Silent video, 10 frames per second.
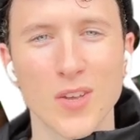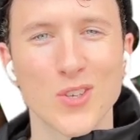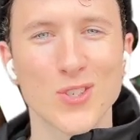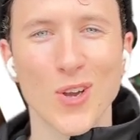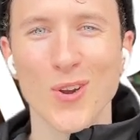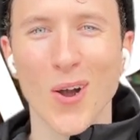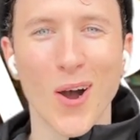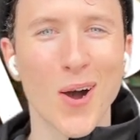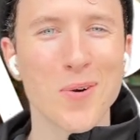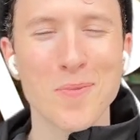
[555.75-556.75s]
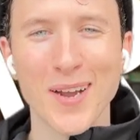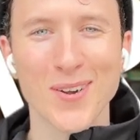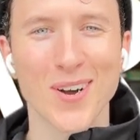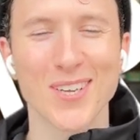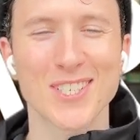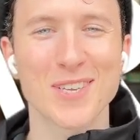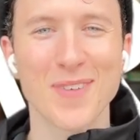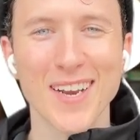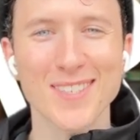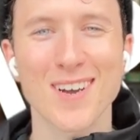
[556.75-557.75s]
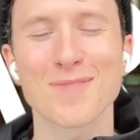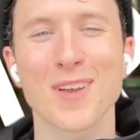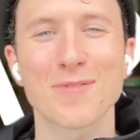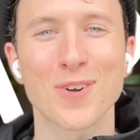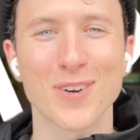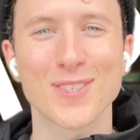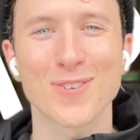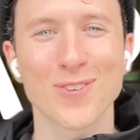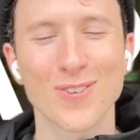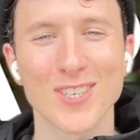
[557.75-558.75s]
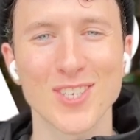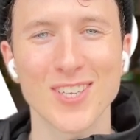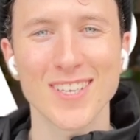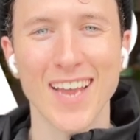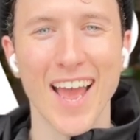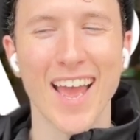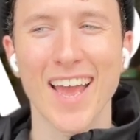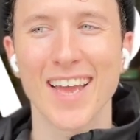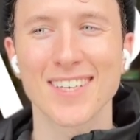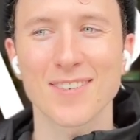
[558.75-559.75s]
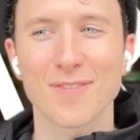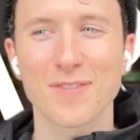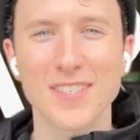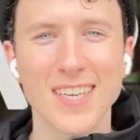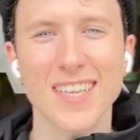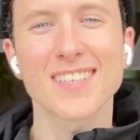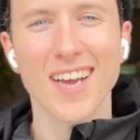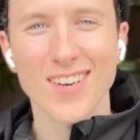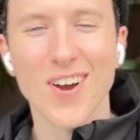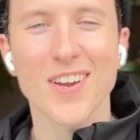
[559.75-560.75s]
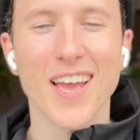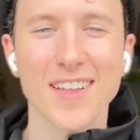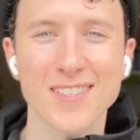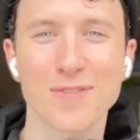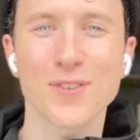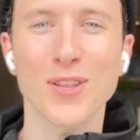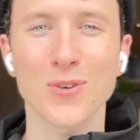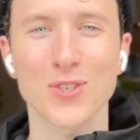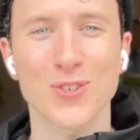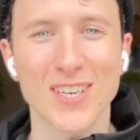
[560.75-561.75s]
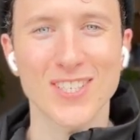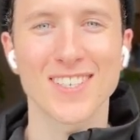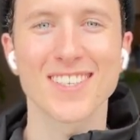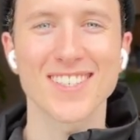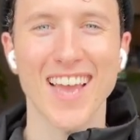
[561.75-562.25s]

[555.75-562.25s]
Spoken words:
So, oh my gosh, the amount of times I've gone into an audition and physically done, oh yeah, there's a few little stretches,